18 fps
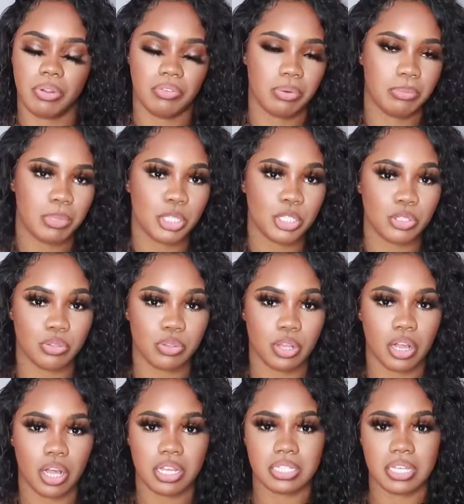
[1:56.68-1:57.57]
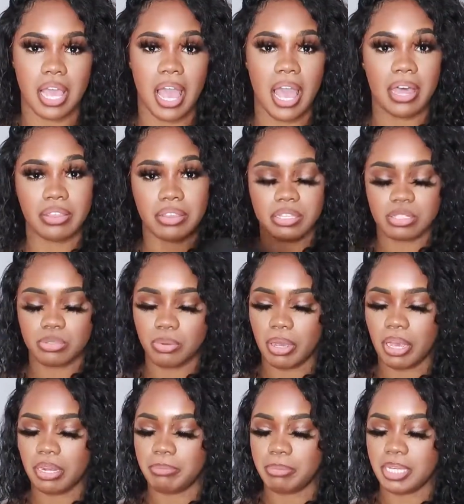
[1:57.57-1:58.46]
from the Tooth Closet and this
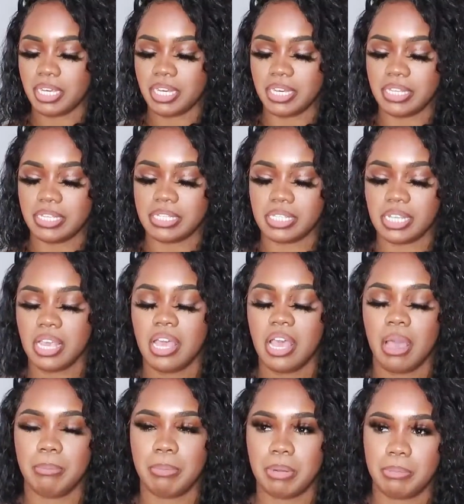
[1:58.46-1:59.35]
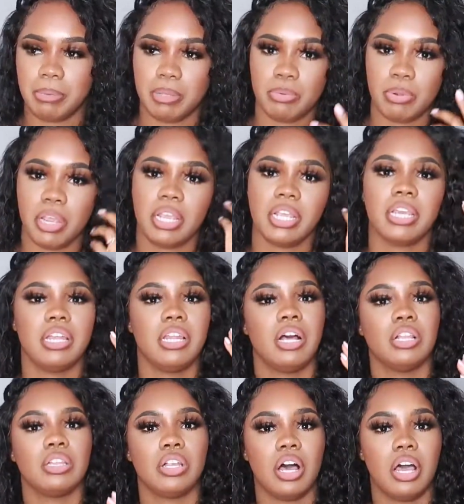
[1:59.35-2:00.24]
one, because I'm going to be wearing it
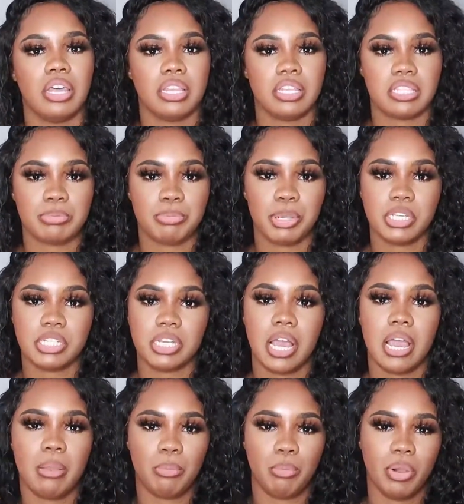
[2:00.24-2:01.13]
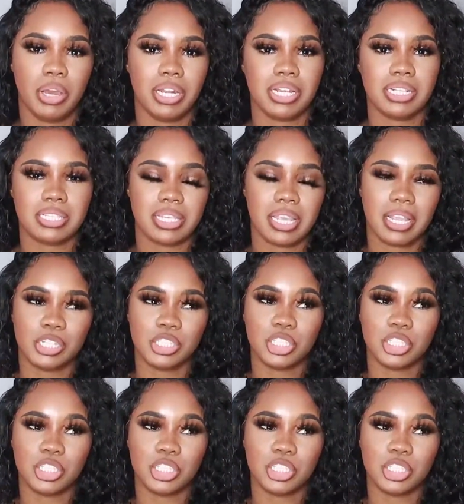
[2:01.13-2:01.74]
a lot in the springtime when it's like